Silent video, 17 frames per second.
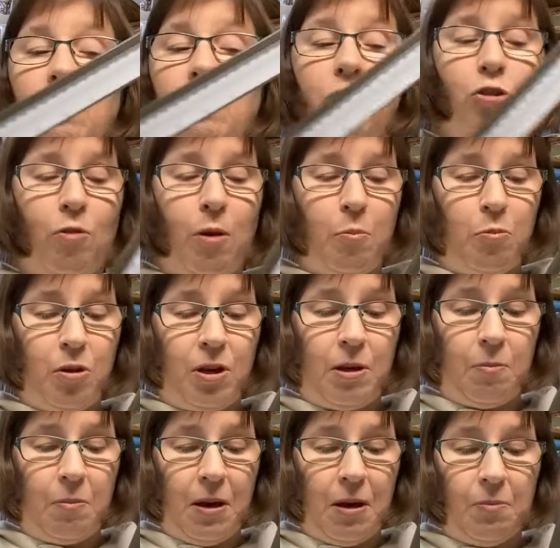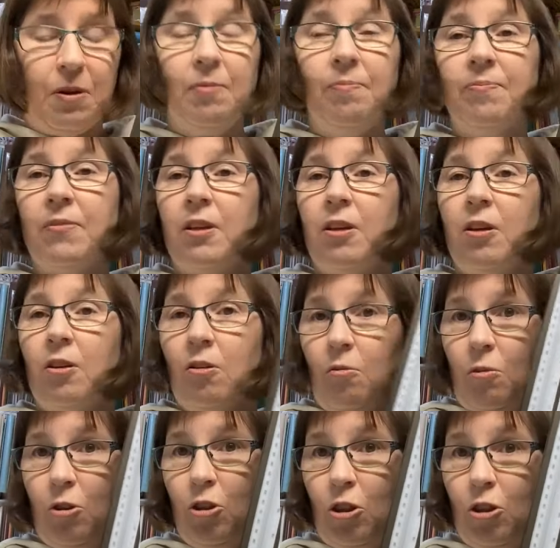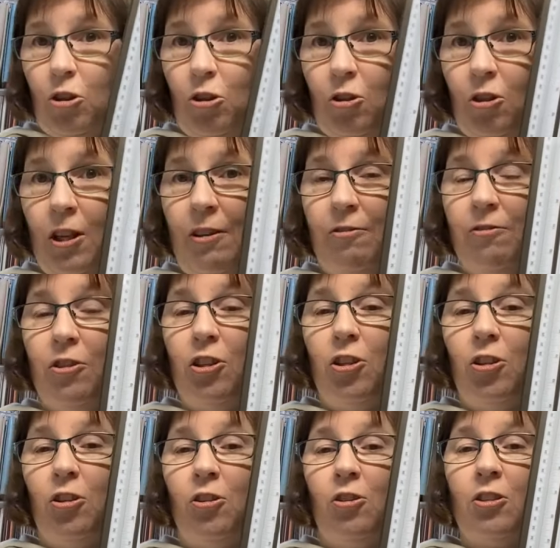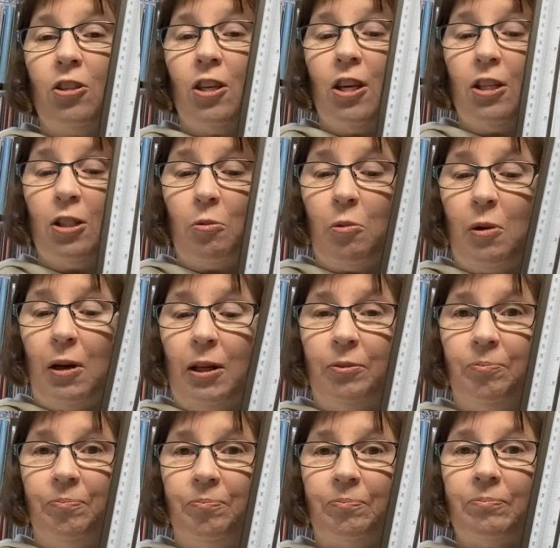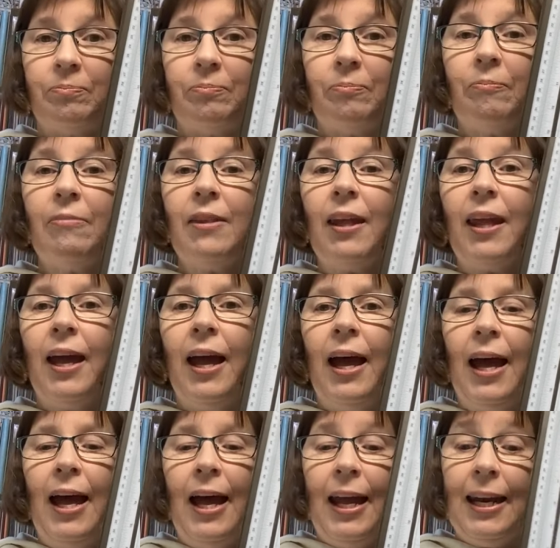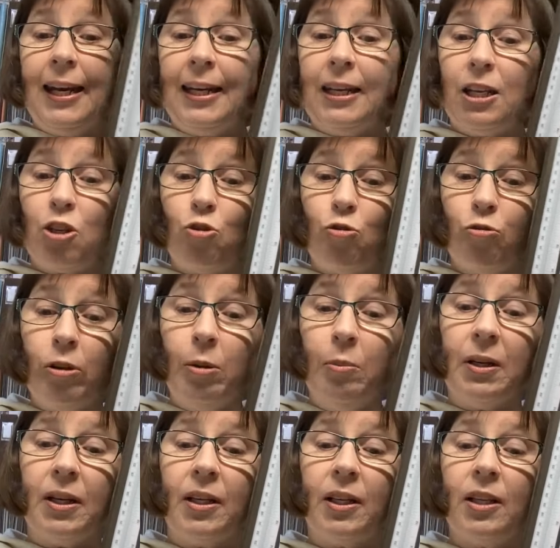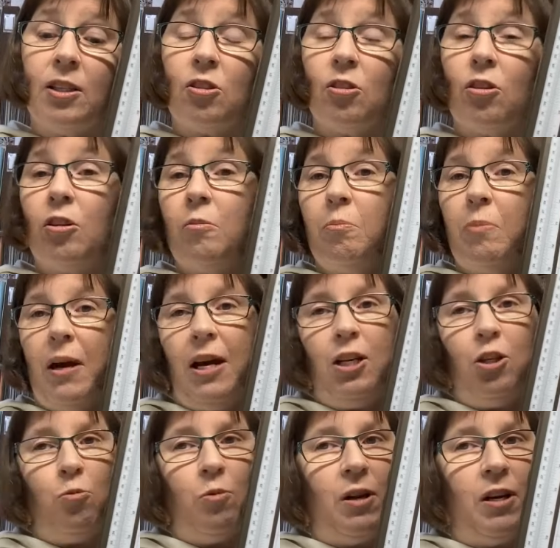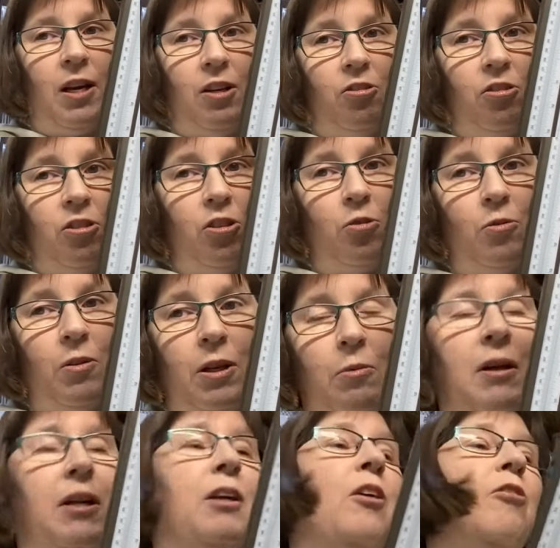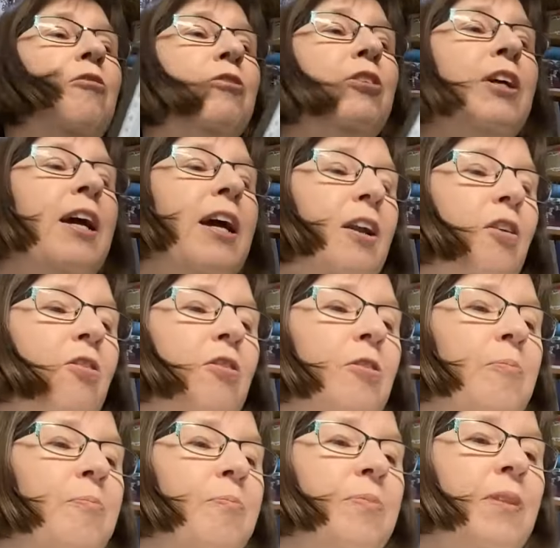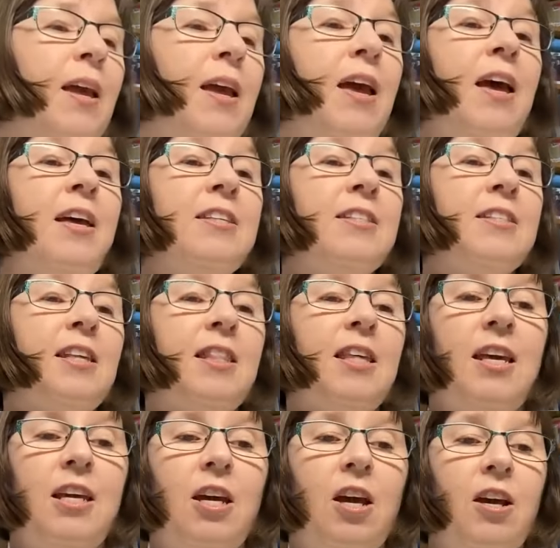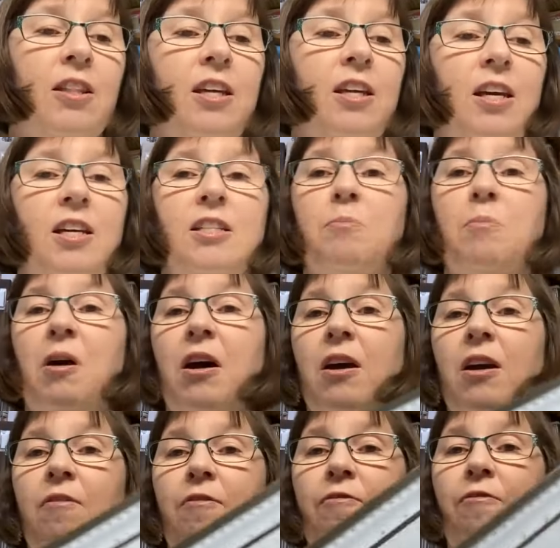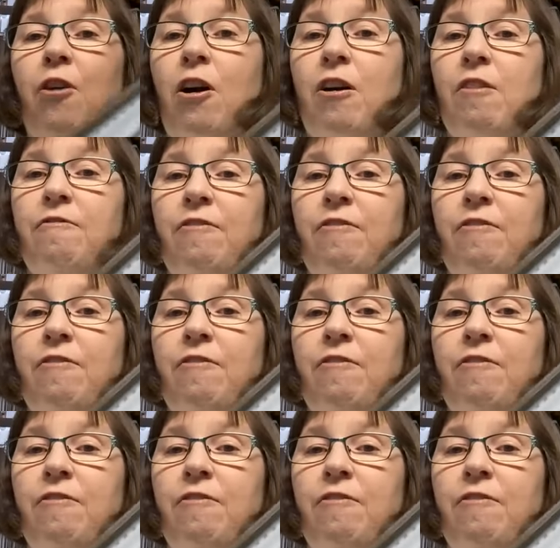scrapbooking paper, which I do love to use as well. And the trimmer is on page 121 of your catalogue. So there you go. There's my 5